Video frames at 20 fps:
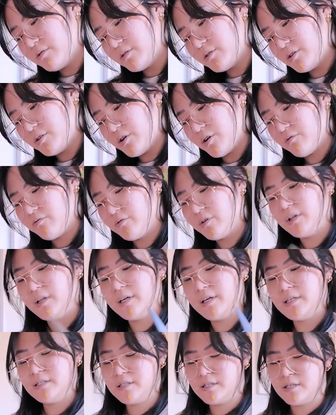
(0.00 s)

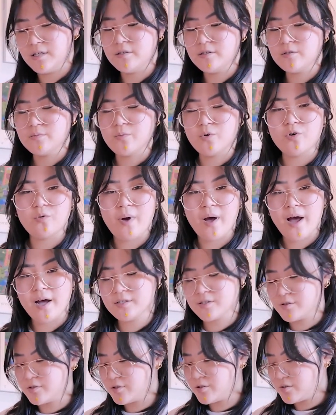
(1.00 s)
release a small
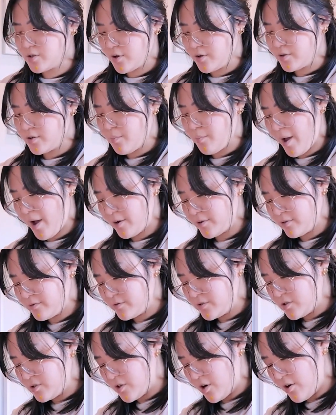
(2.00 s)
batch, a certain amount of
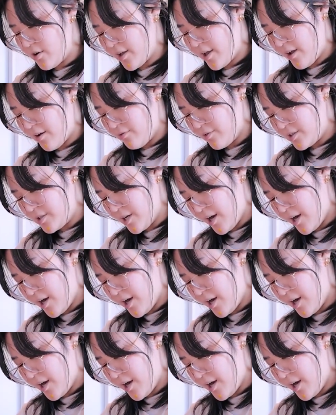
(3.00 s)
stock every